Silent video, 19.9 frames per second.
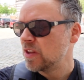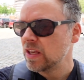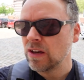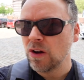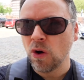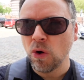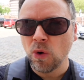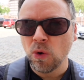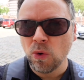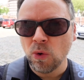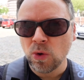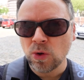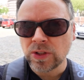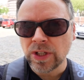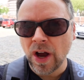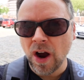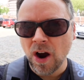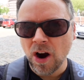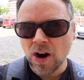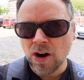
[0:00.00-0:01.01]
the old
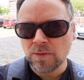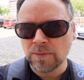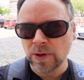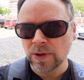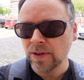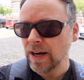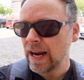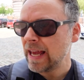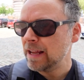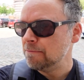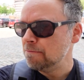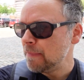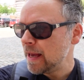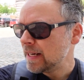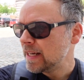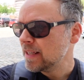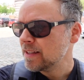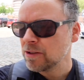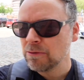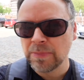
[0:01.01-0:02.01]
harbor and
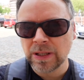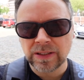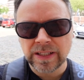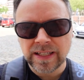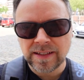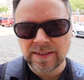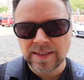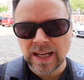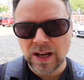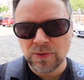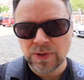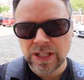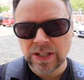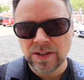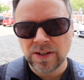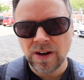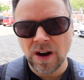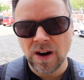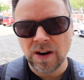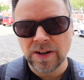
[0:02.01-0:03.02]
many of the buildings down
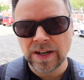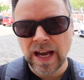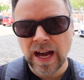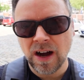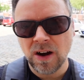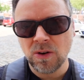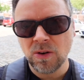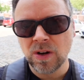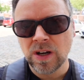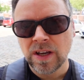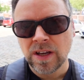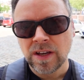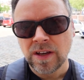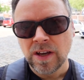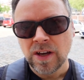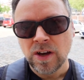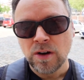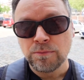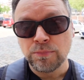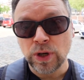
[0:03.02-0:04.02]
here are now
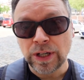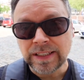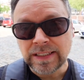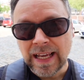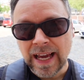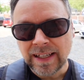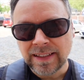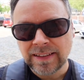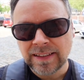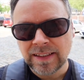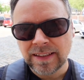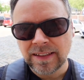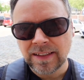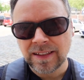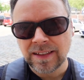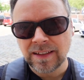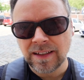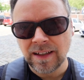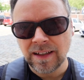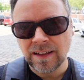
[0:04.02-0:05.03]
protected
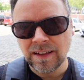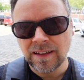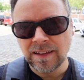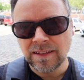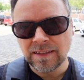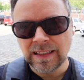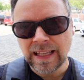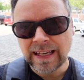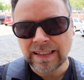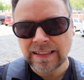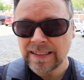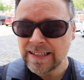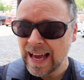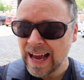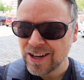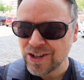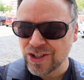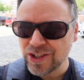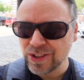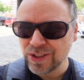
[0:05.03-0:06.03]
uh, like
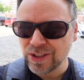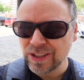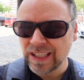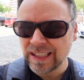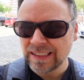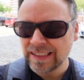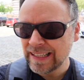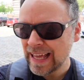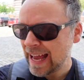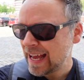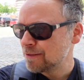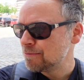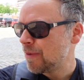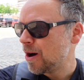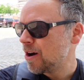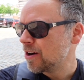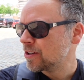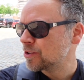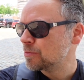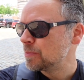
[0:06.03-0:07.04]
national
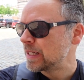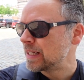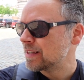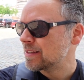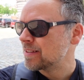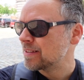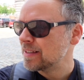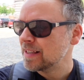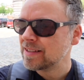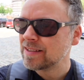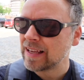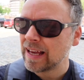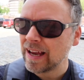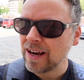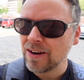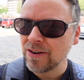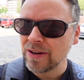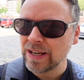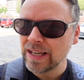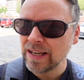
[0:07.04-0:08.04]
landmarks because this
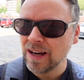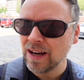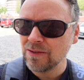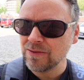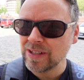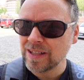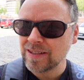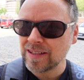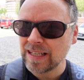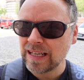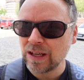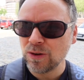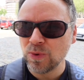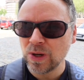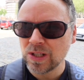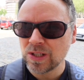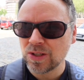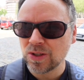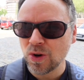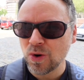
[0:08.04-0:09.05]
area of the city
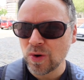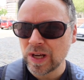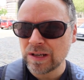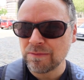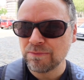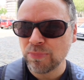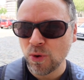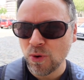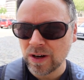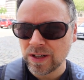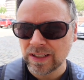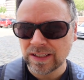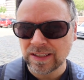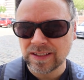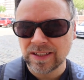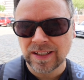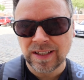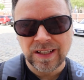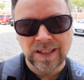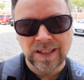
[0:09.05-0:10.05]
was so
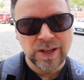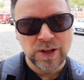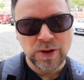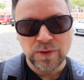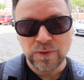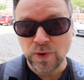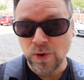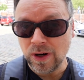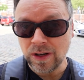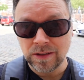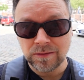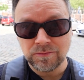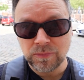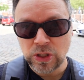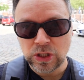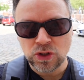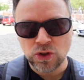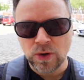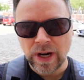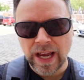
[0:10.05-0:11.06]
important for
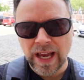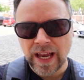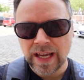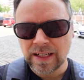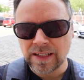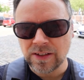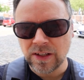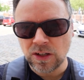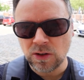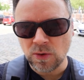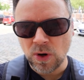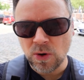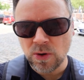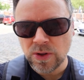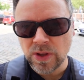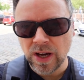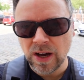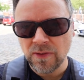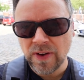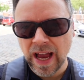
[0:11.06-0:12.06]
the trade and the
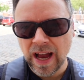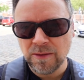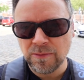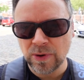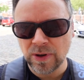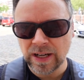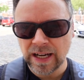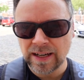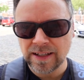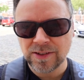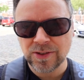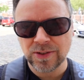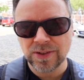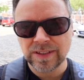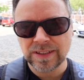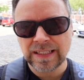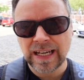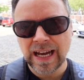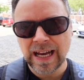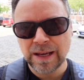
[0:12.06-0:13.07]
growth of Hamburg at a
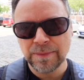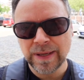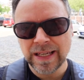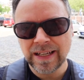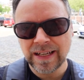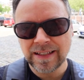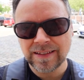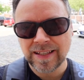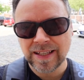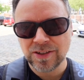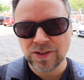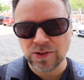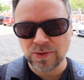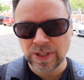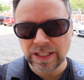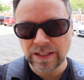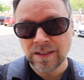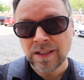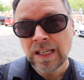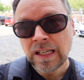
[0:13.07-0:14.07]
certain time in its
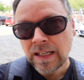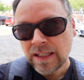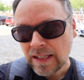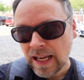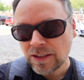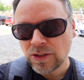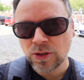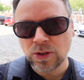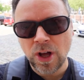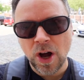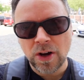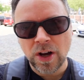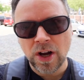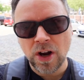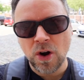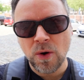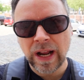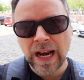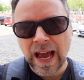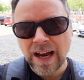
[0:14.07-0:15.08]
history not too long
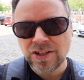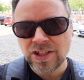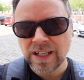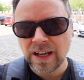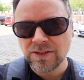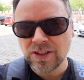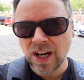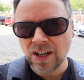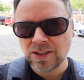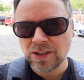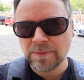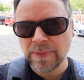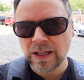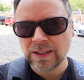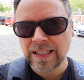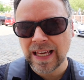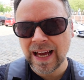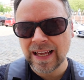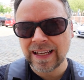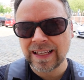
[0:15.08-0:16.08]
ago and actually I've talked
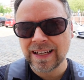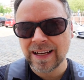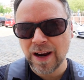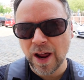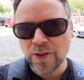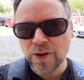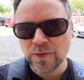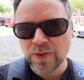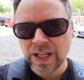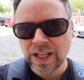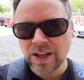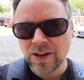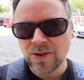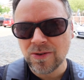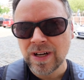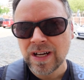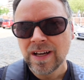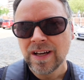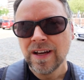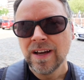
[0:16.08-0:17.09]
about that in another
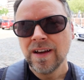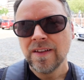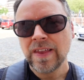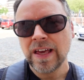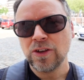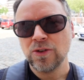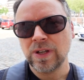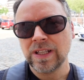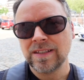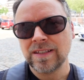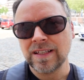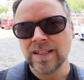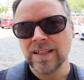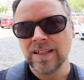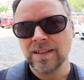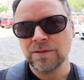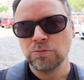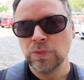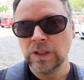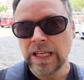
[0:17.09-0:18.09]
video that you can
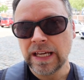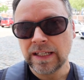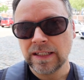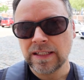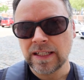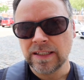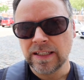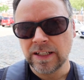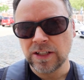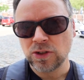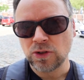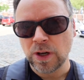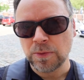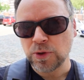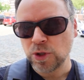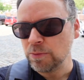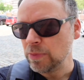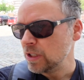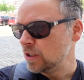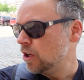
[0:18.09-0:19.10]
see linked in the
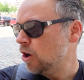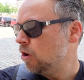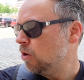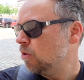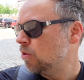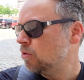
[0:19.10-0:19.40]
description below.